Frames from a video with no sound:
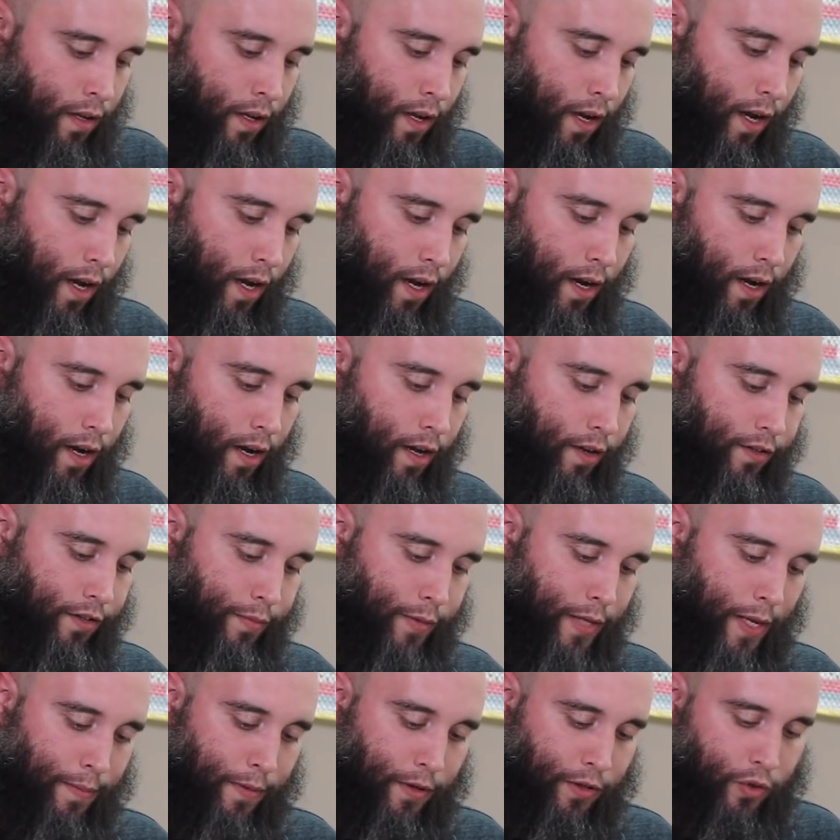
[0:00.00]

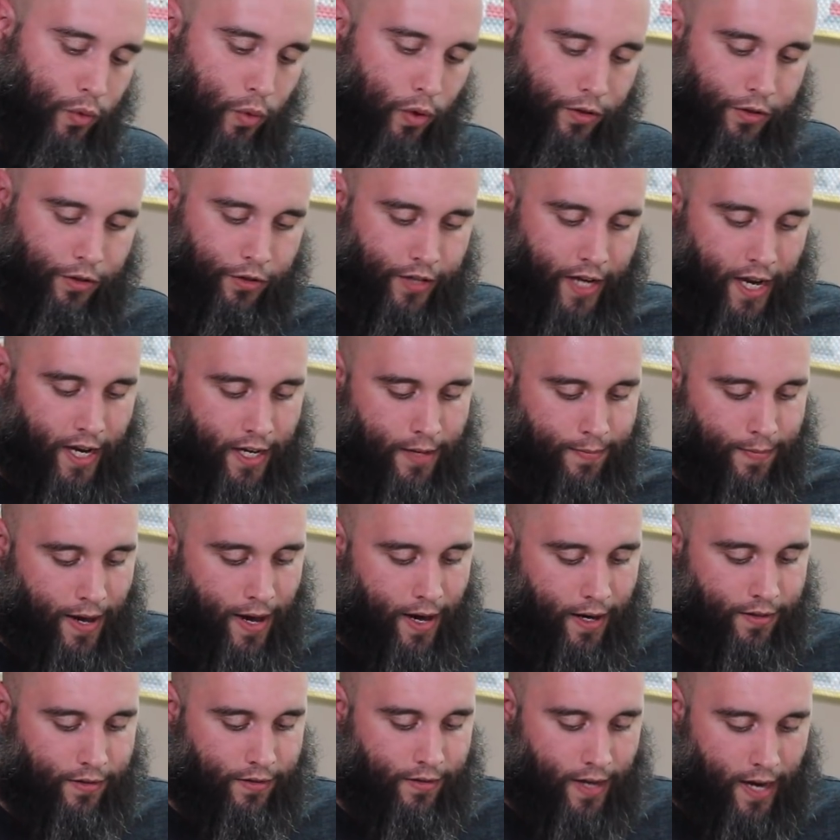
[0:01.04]
September's Quilter's Candy
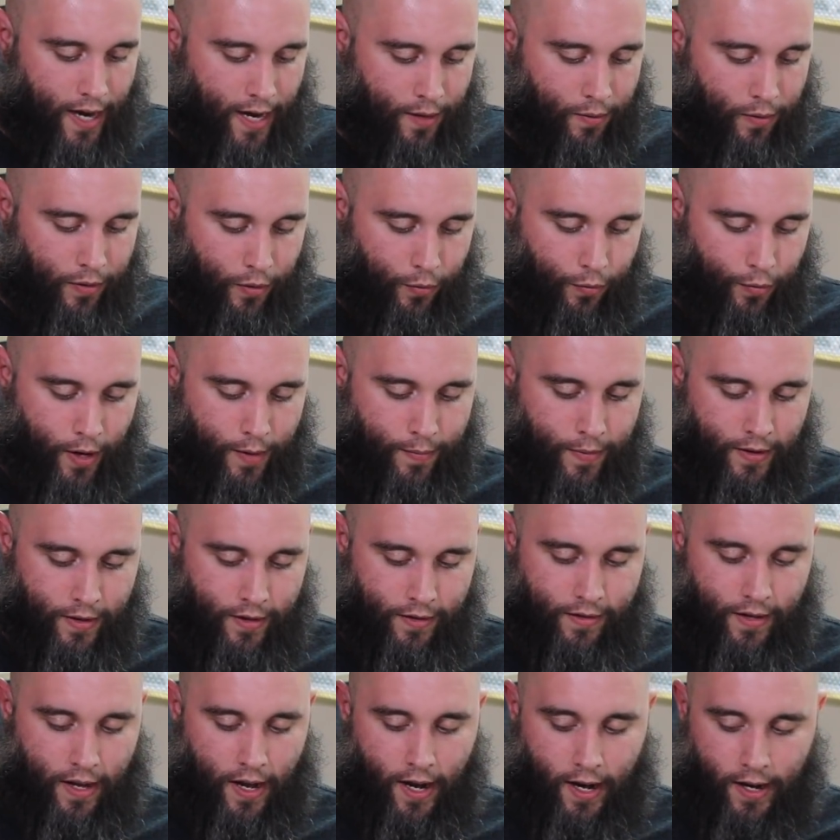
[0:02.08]
Box, tied with a ribbon
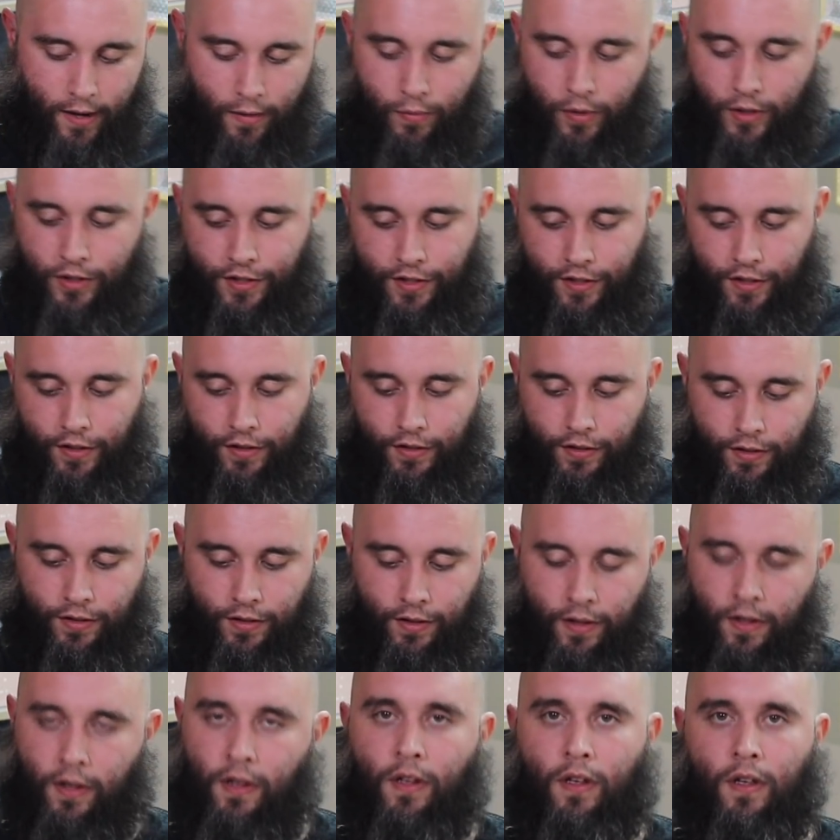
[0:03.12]
design, which
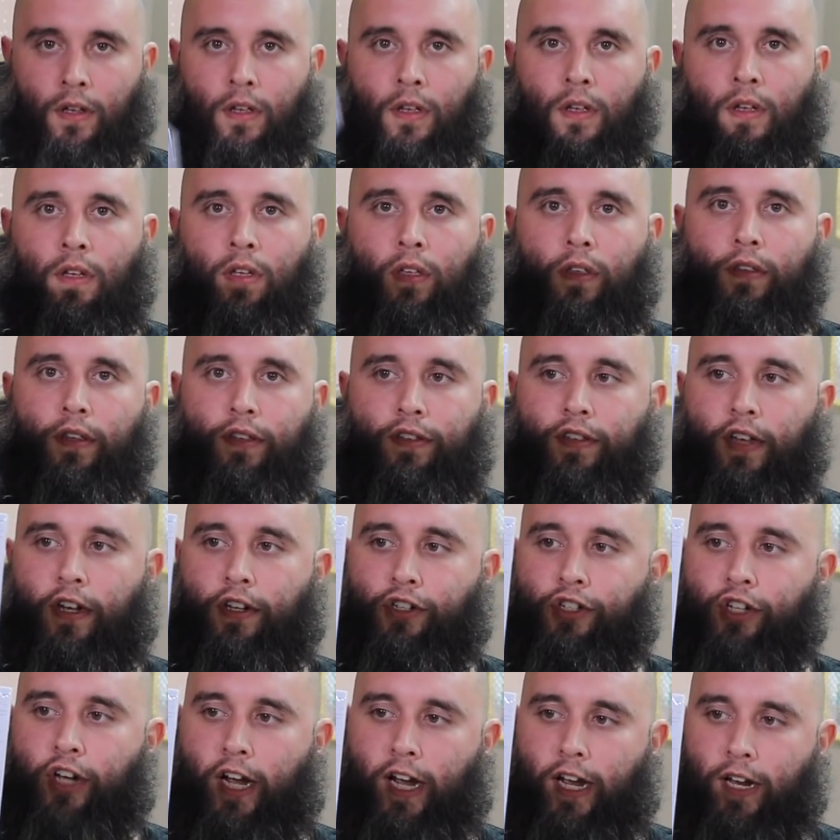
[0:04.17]
is the
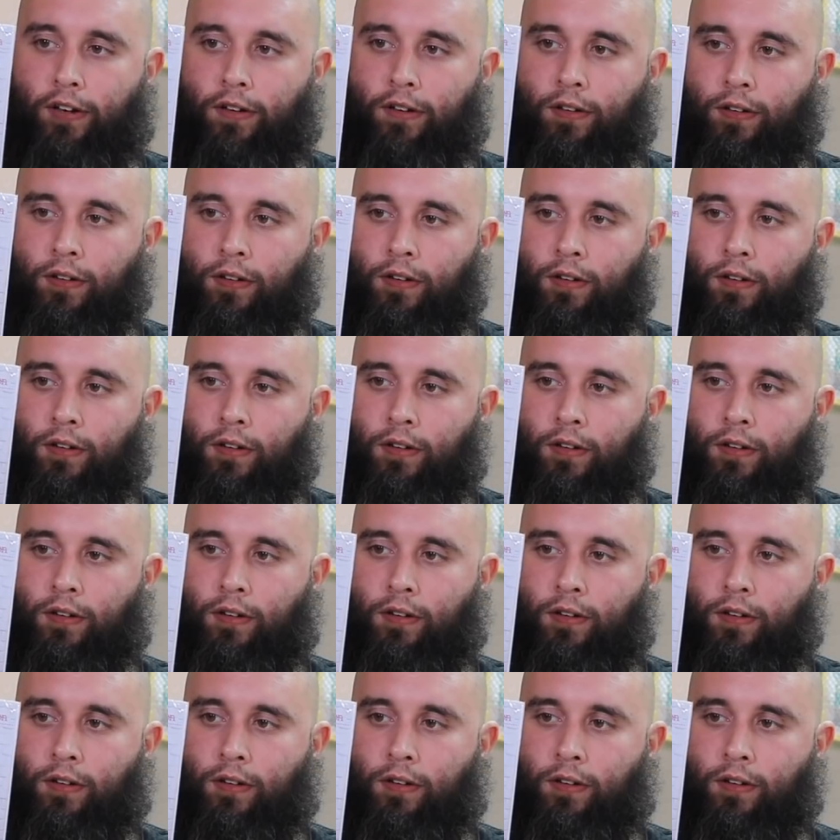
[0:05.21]
sunshine.